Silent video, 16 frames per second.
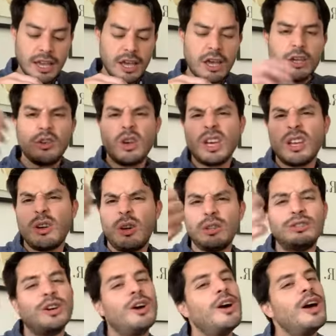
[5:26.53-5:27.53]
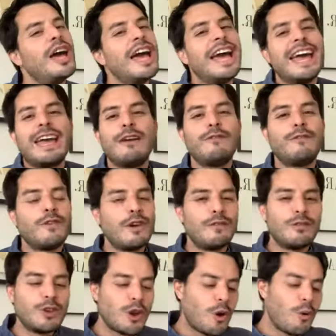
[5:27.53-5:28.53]
You can also, if
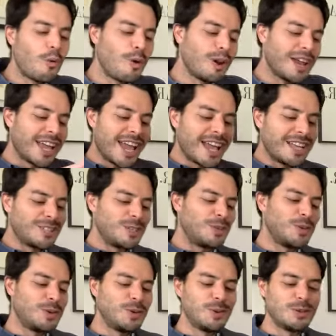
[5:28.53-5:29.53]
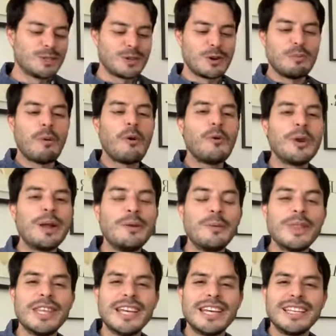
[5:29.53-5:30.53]
you don't wanna get too ceremonial
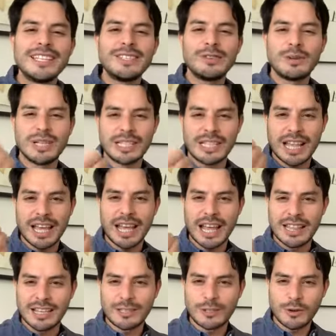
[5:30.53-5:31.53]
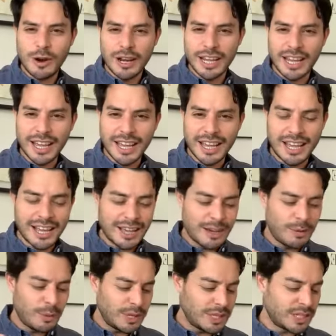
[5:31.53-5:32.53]
with this, there is like electronic
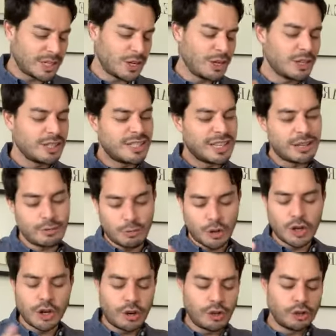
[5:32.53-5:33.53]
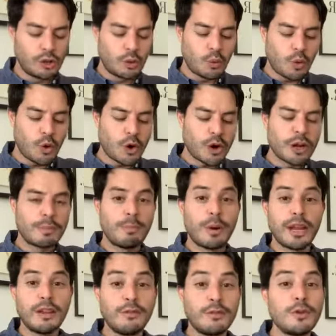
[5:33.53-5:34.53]
whiskers that could also work.
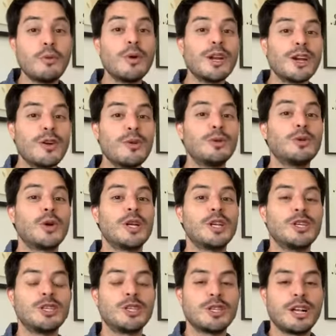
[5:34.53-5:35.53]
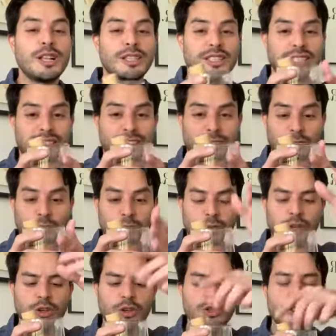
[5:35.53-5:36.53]
But if you wanna go traditional, this is what we
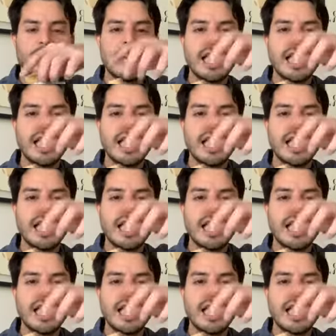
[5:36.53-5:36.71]
use.